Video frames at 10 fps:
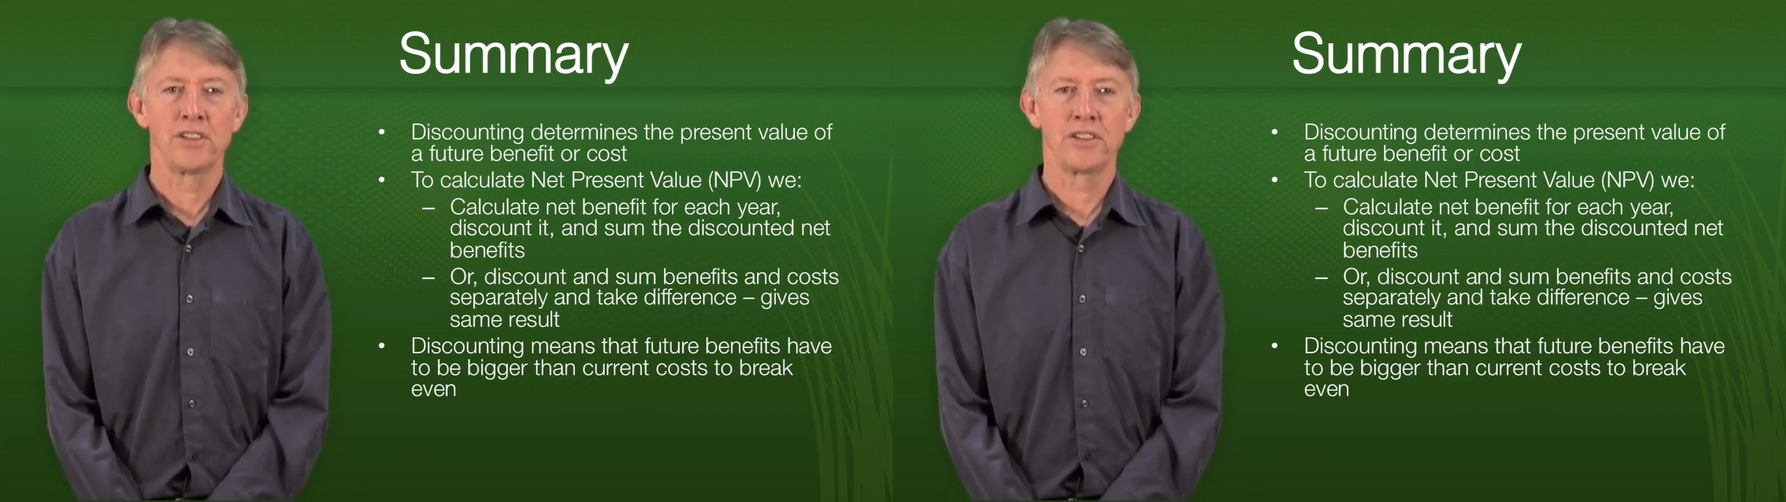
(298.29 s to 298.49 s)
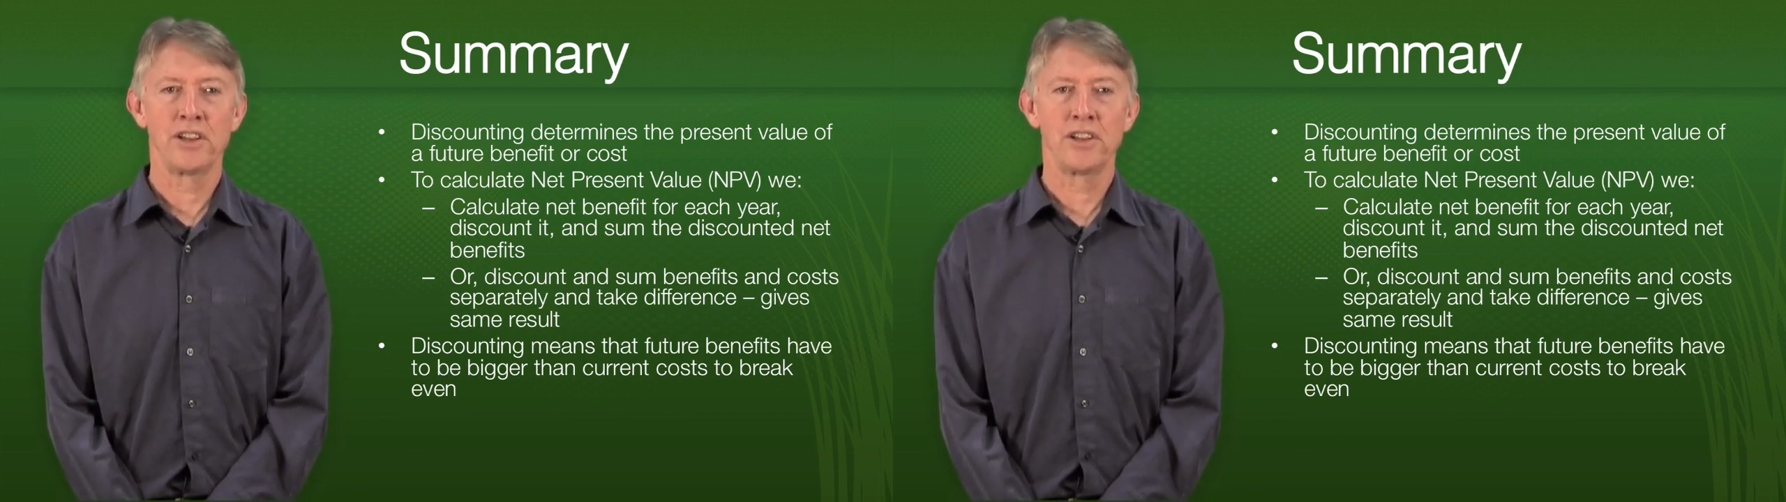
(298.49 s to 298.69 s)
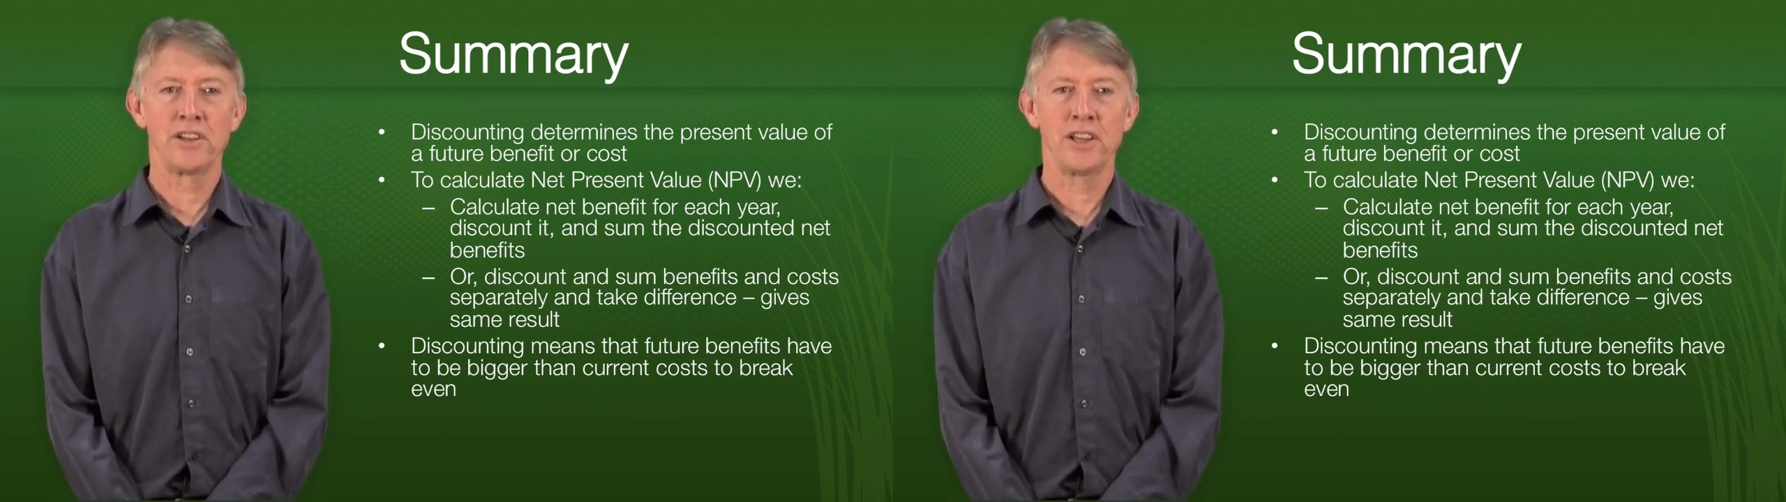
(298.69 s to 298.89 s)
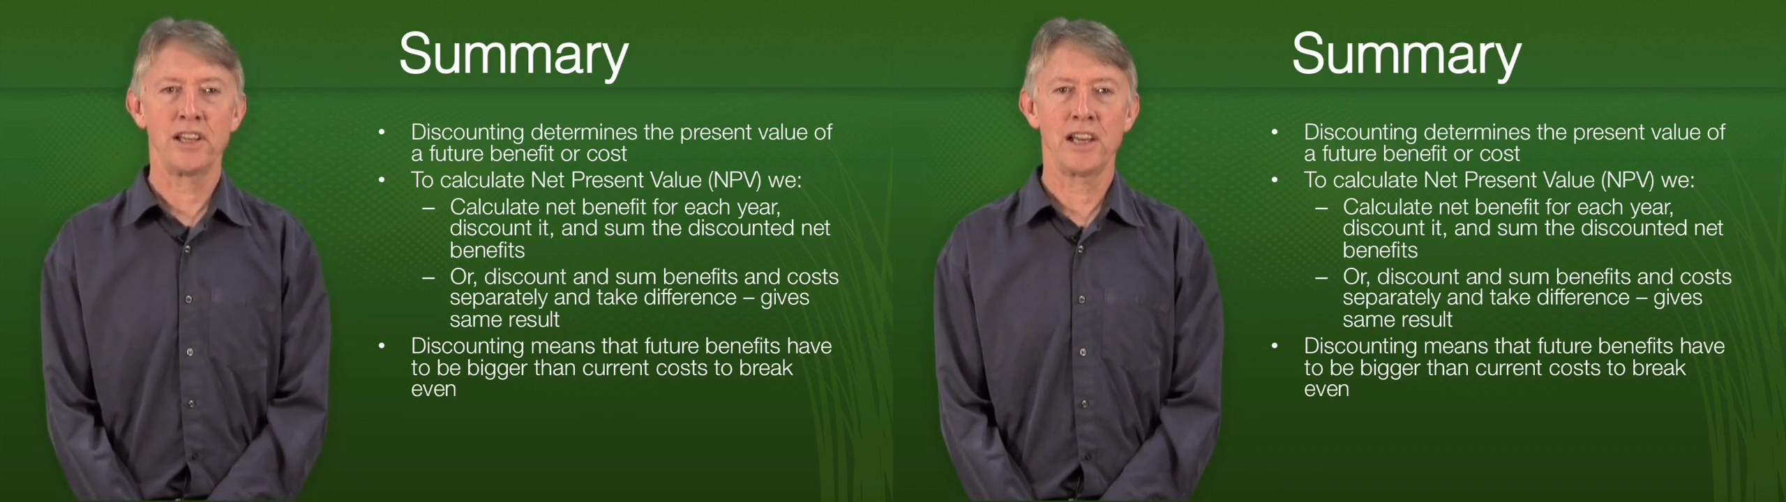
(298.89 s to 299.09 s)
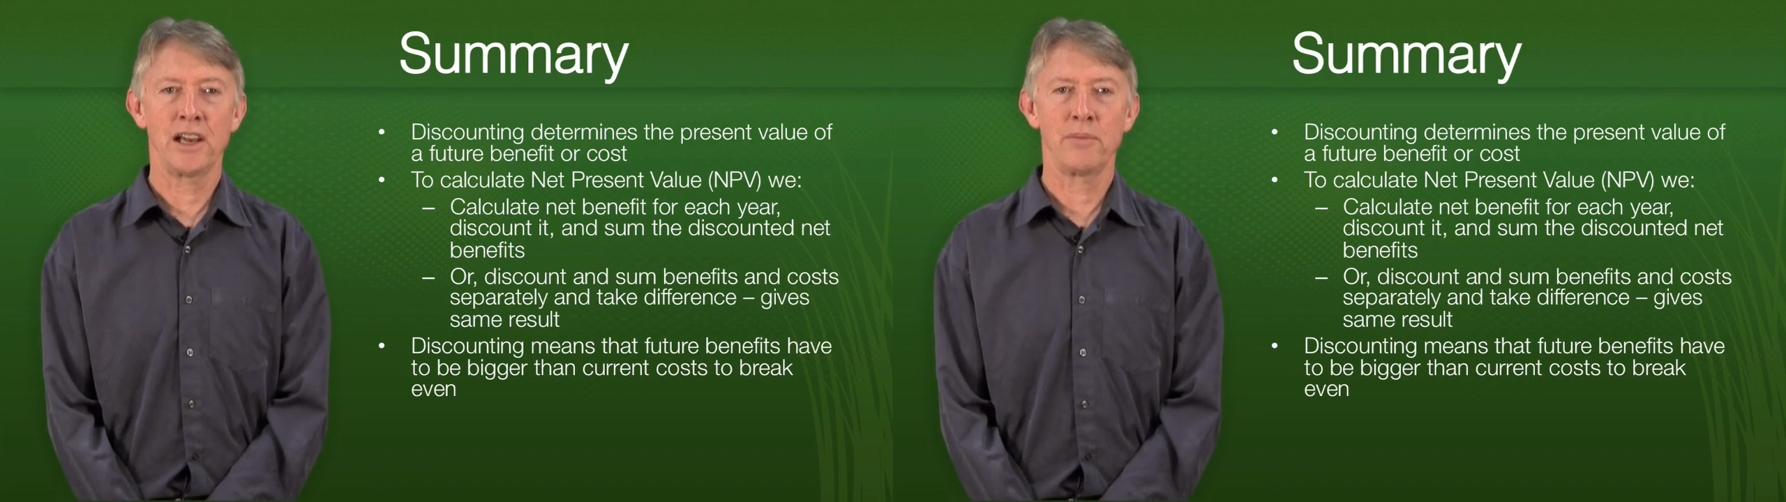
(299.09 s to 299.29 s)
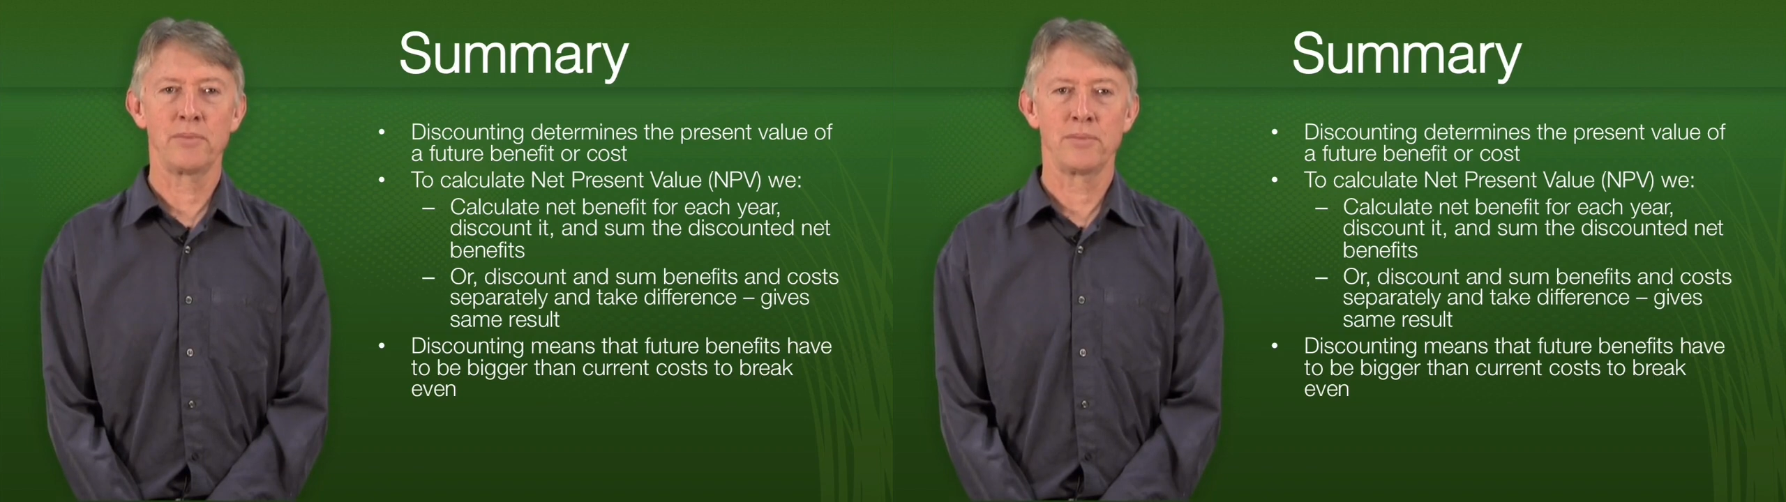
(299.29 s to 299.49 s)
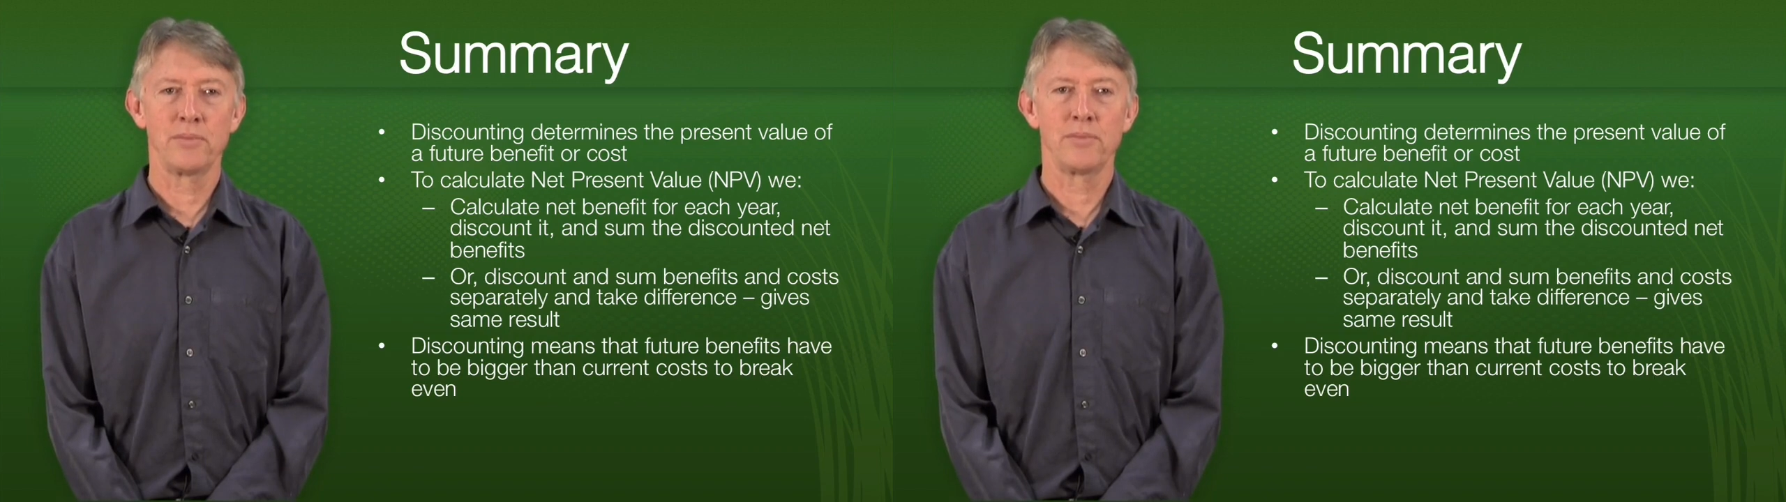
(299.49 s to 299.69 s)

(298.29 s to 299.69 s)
the